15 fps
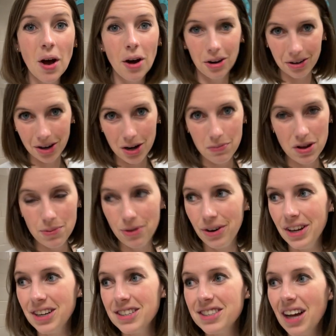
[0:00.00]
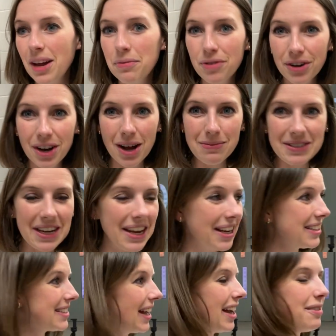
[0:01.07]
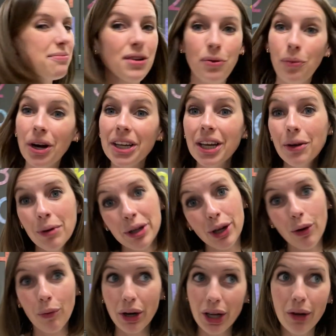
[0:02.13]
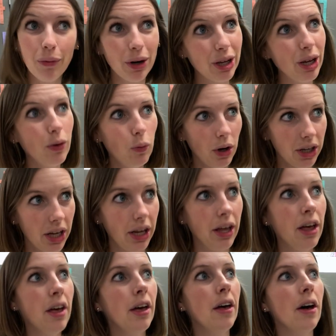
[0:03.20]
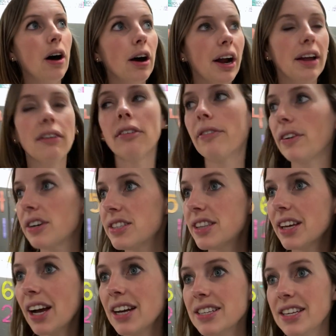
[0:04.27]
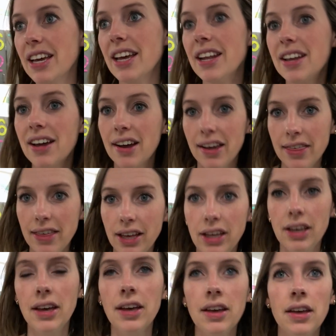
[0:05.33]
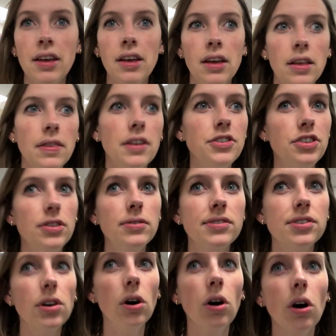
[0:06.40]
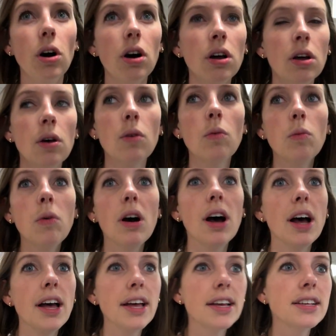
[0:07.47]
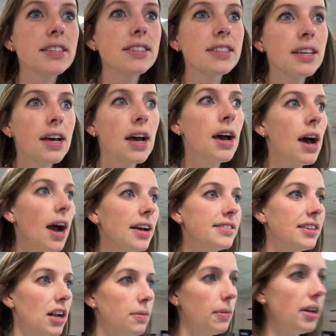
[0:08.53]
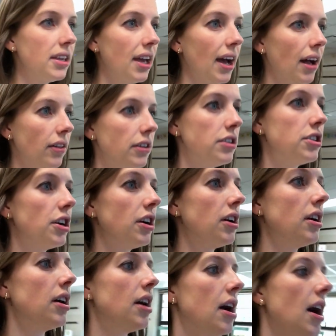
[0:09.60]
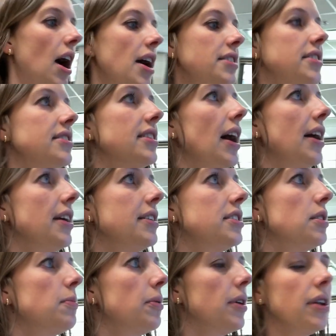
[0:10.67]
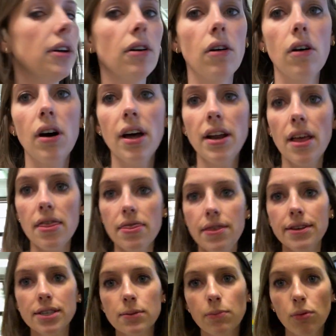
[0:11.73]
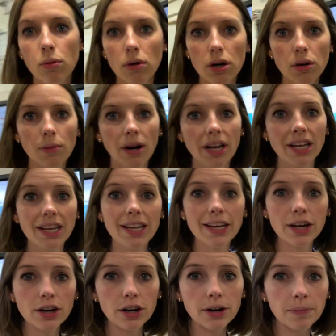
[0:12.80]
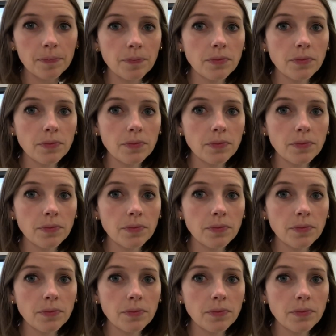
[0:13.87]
All right, people, it is time for an update because I have been working, working, working, working, working. All right, first thing I did, I think that you saw was I set up my calendar. I decided to put it on this board right here,